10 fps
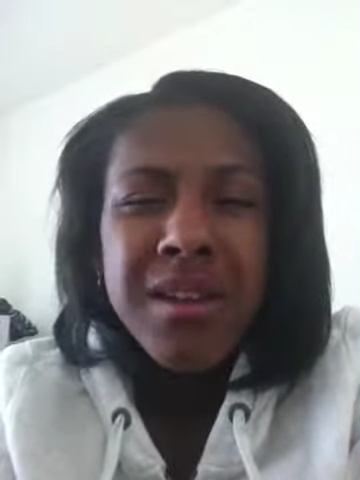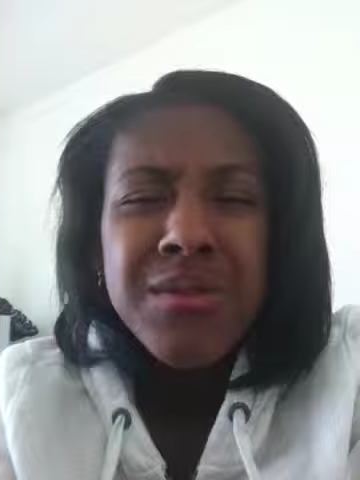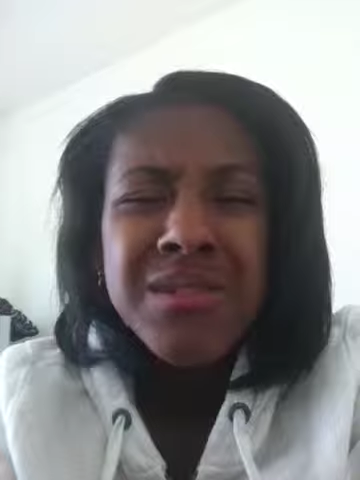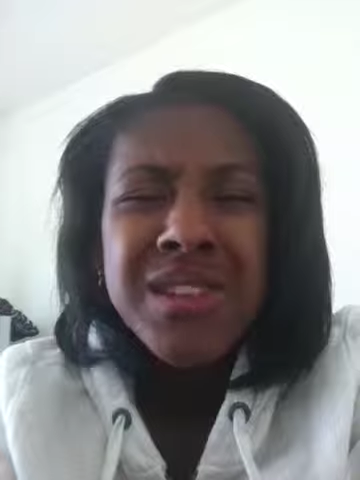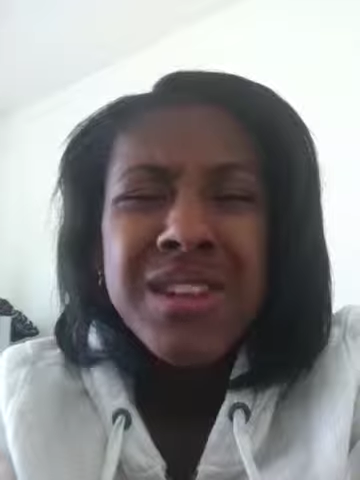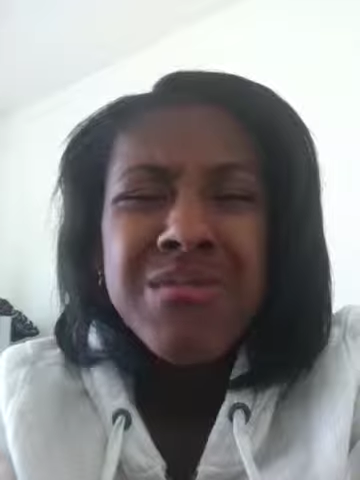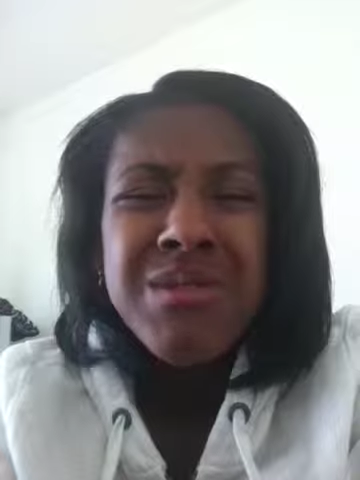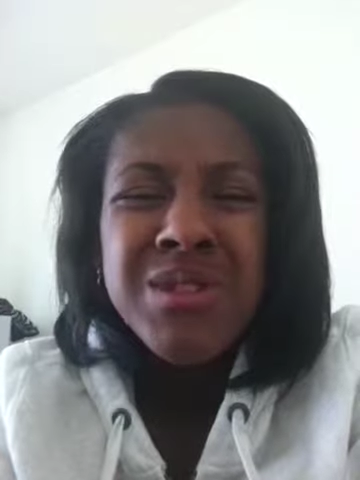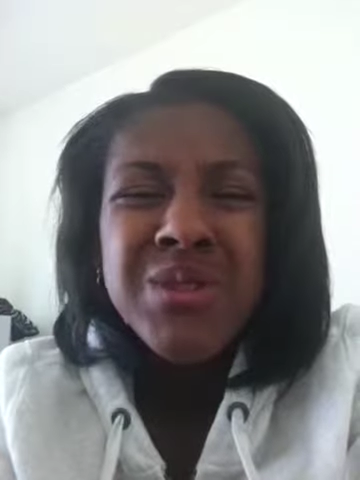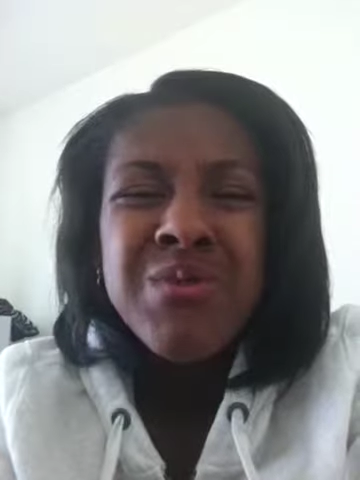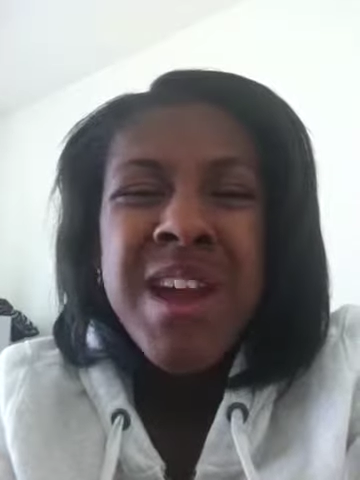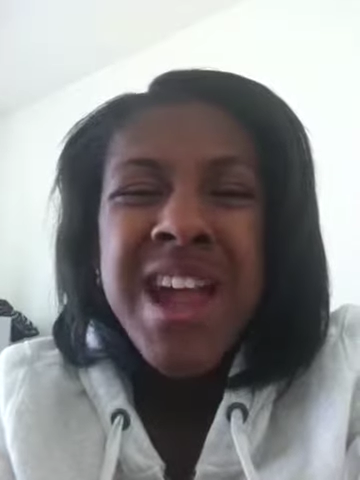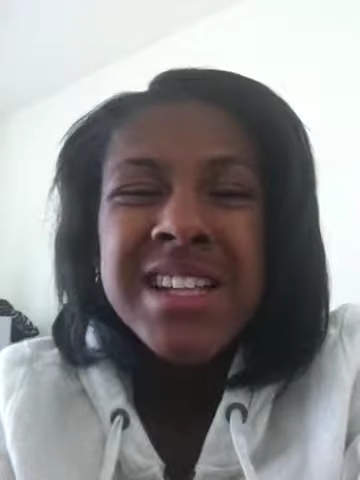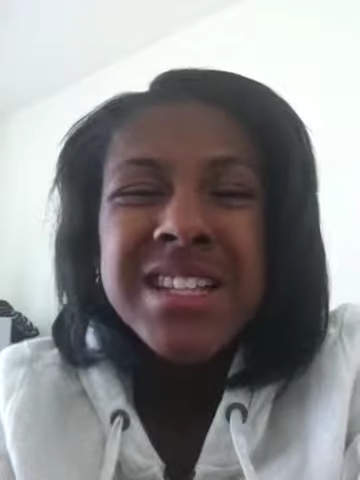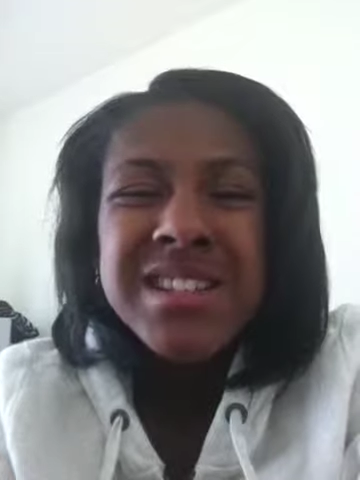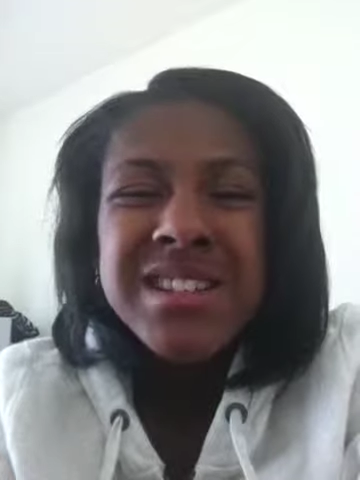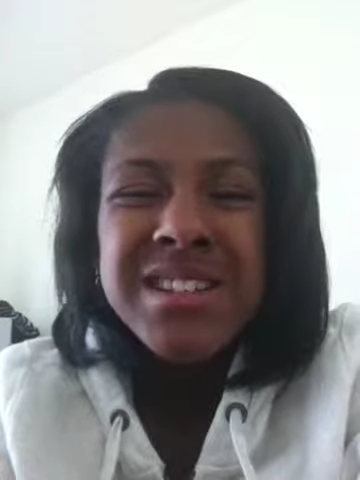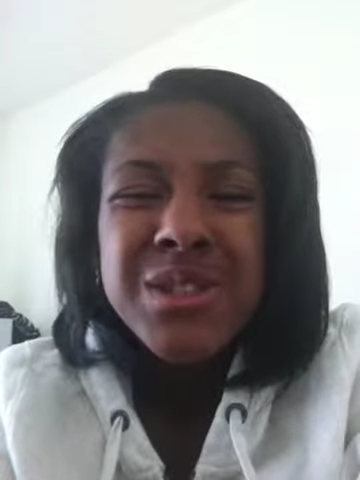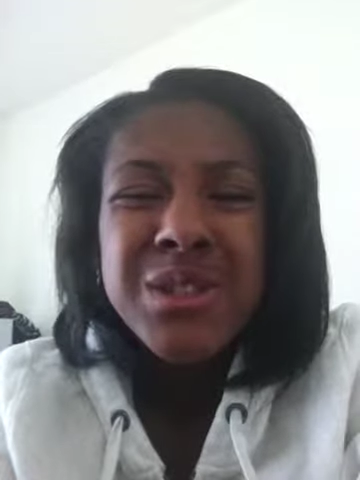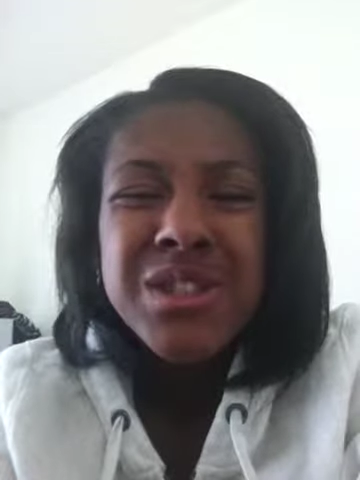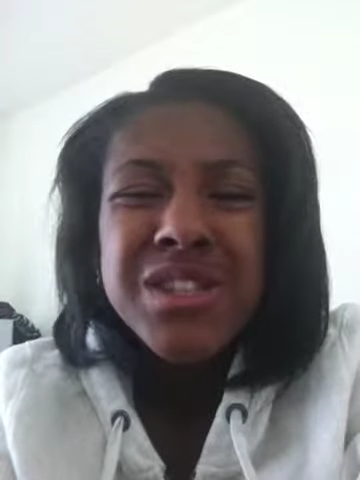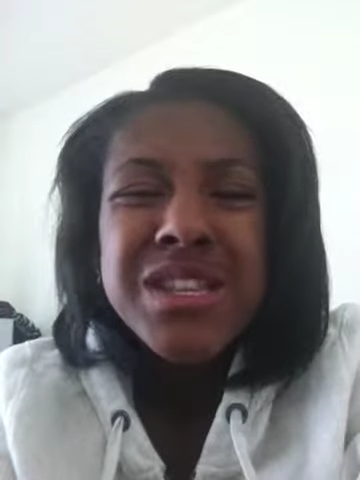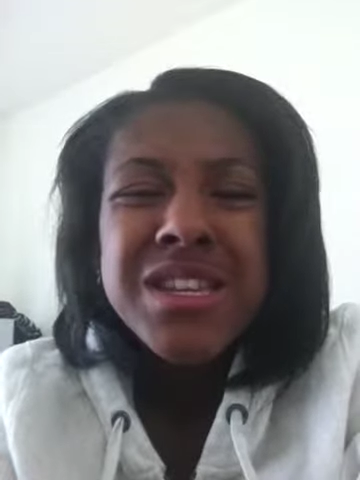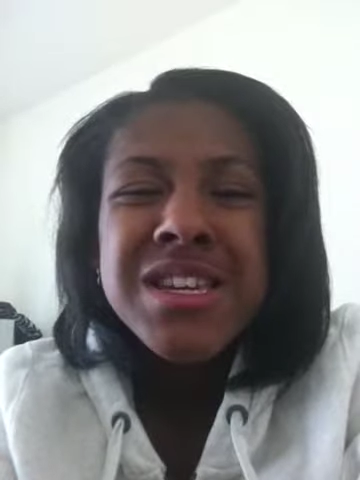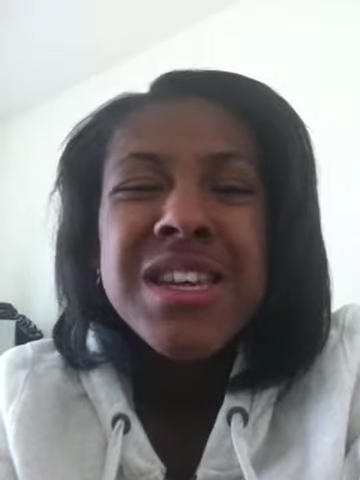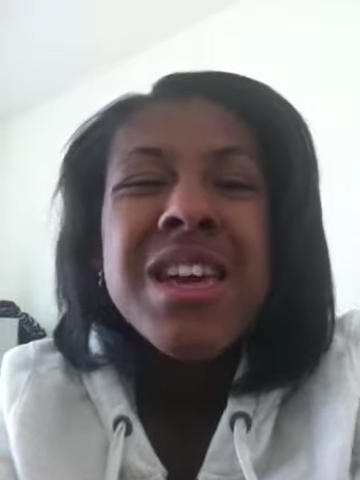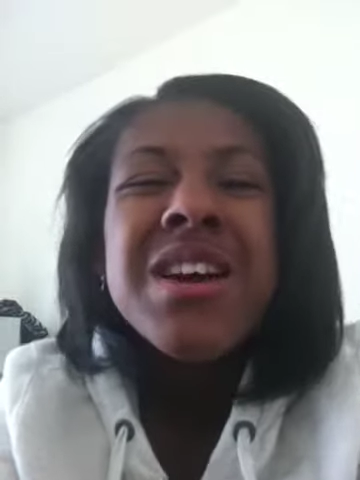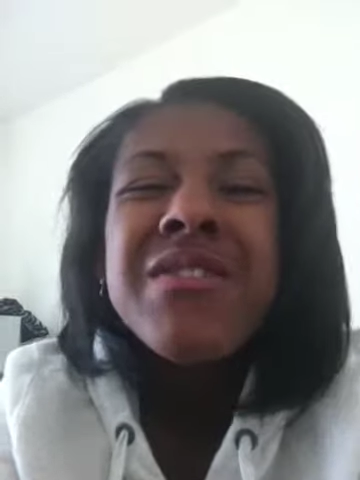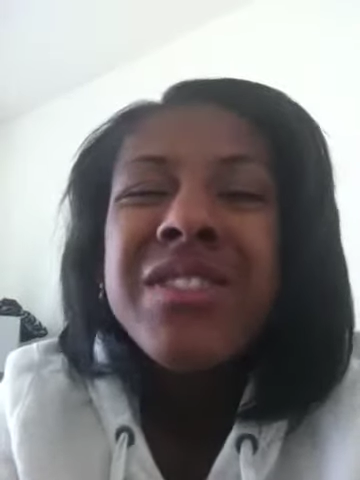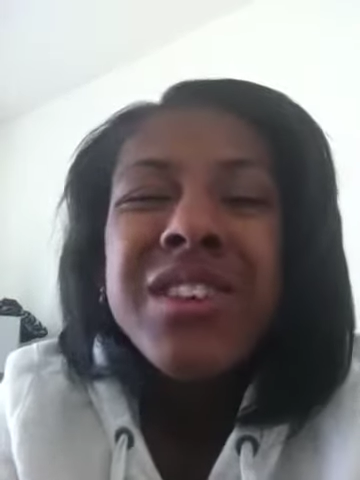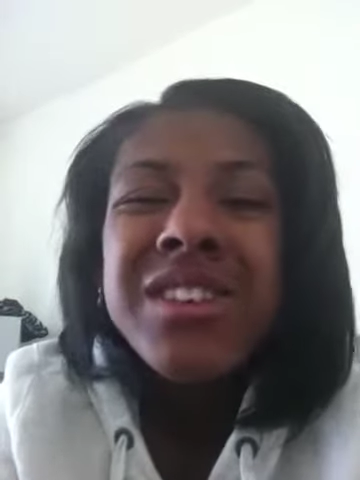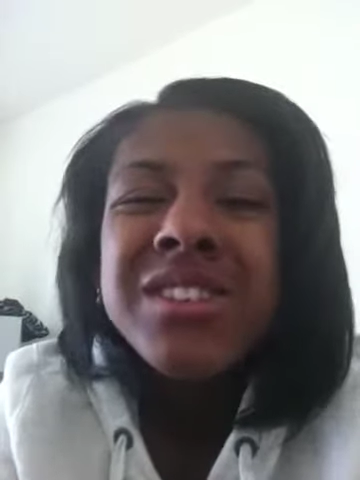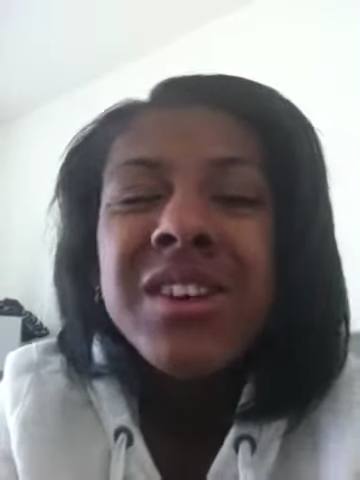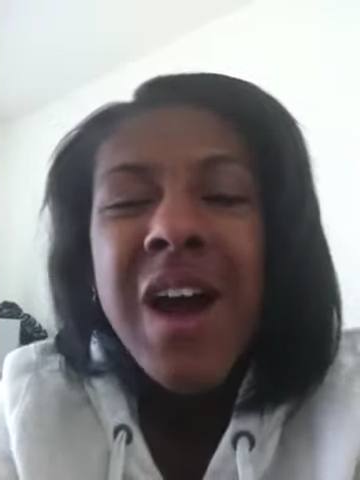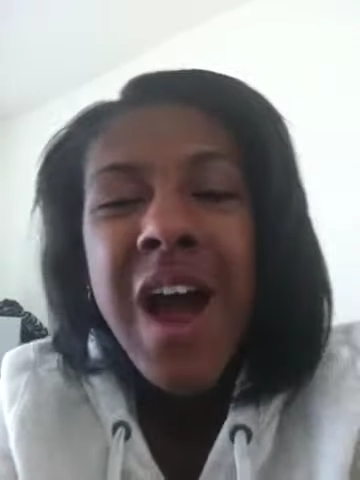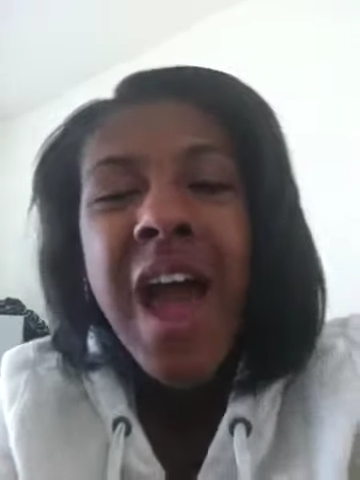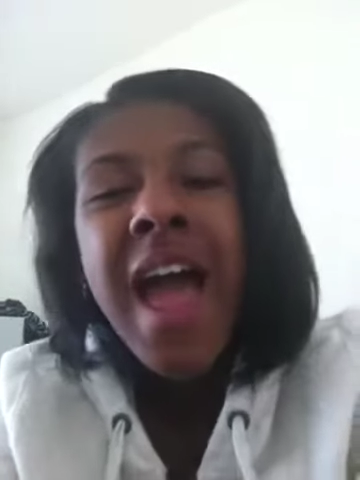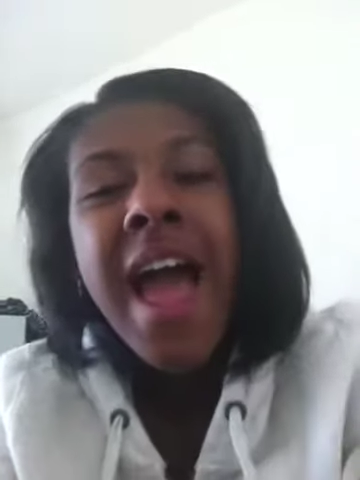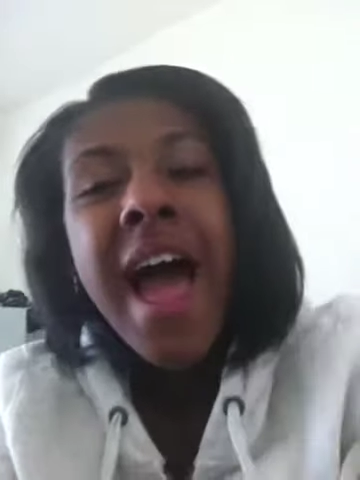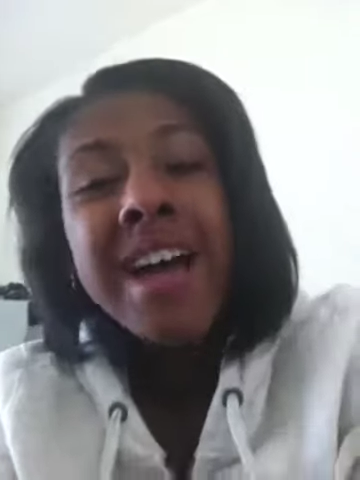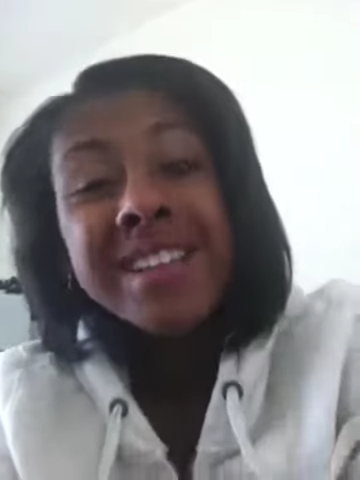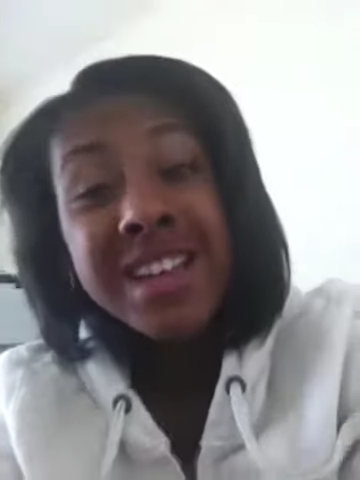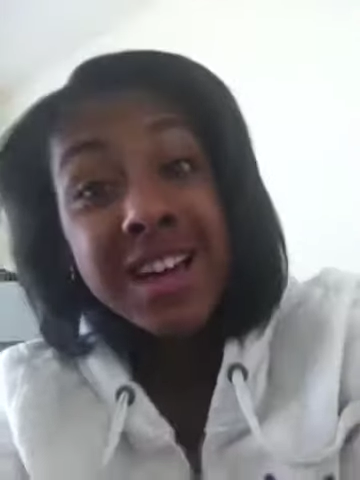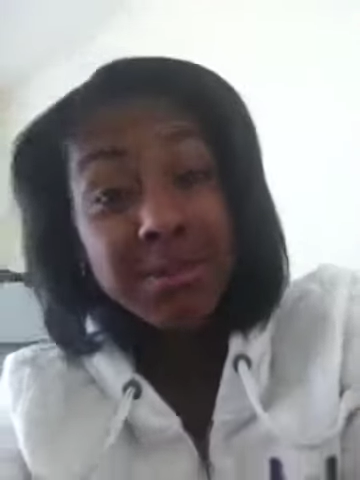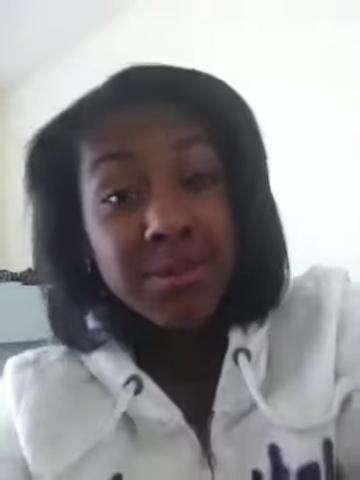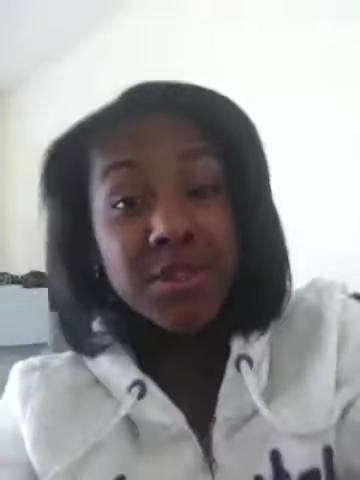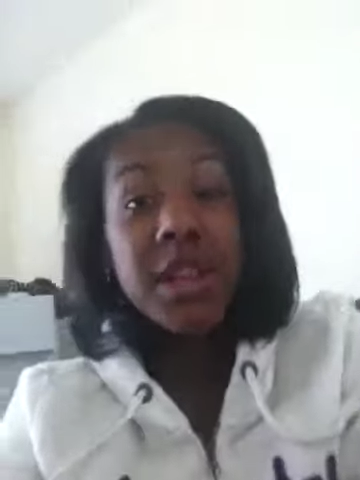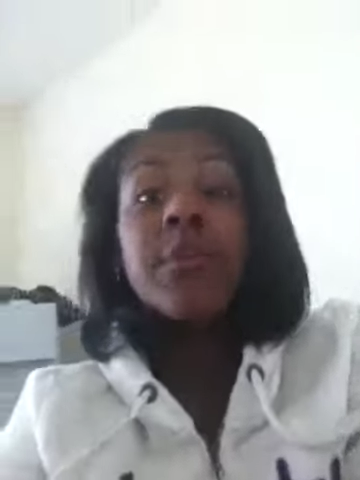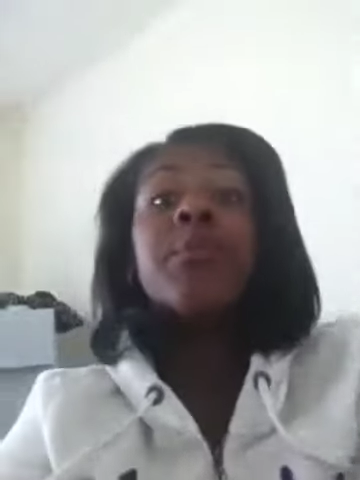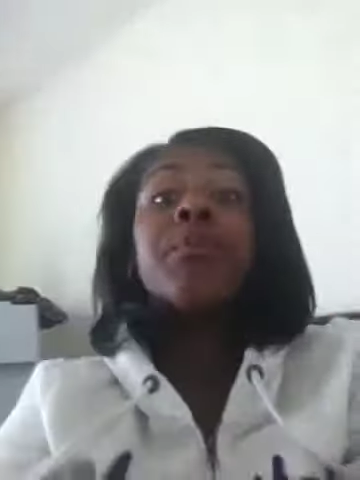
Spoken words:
you see the most ratchet thing ever? So, I left the hospital today.